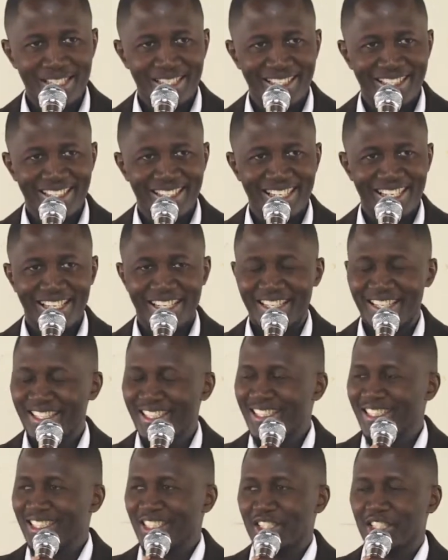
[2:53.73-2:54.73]
Amen.
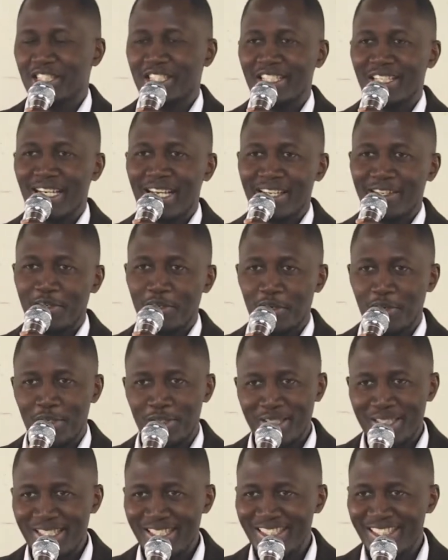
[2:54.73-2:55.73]
She likes
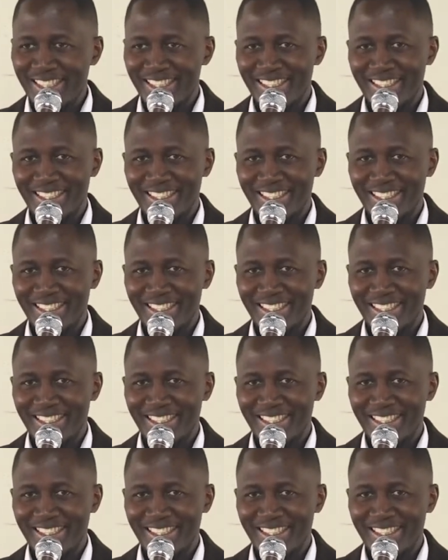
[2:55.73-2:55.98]
God.